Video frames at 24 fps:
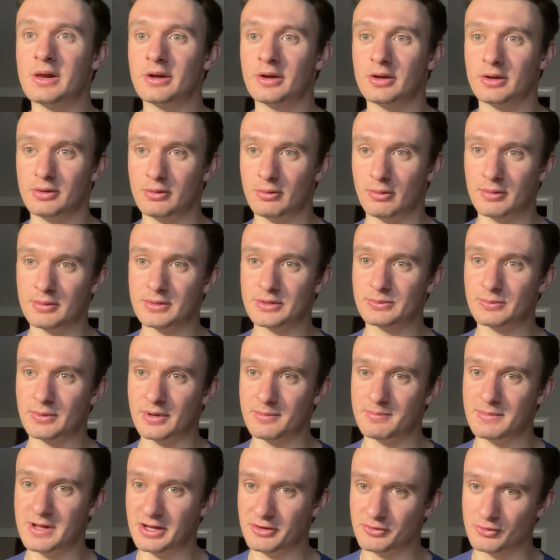You always want to
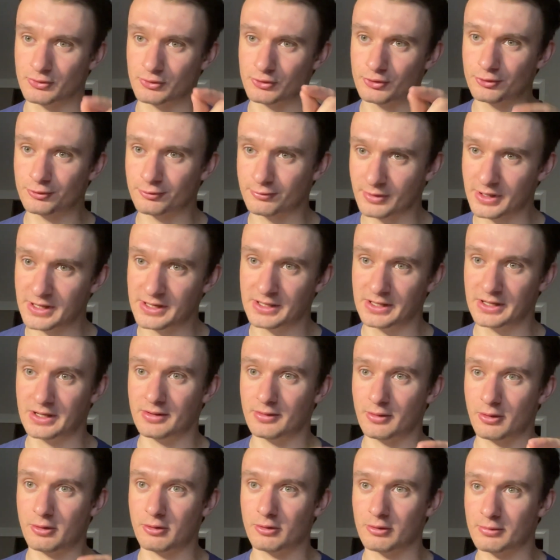make your training the
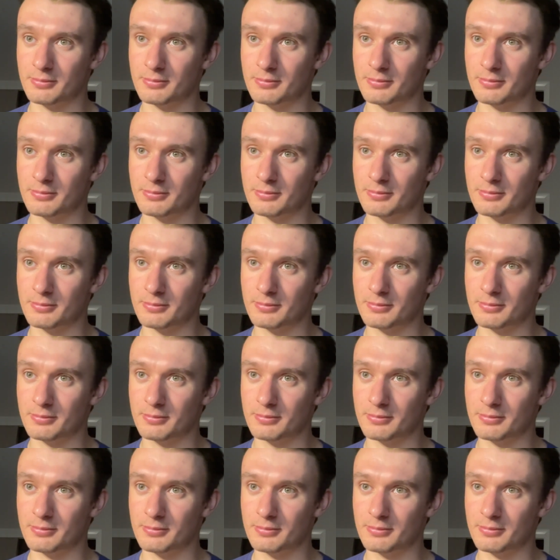hard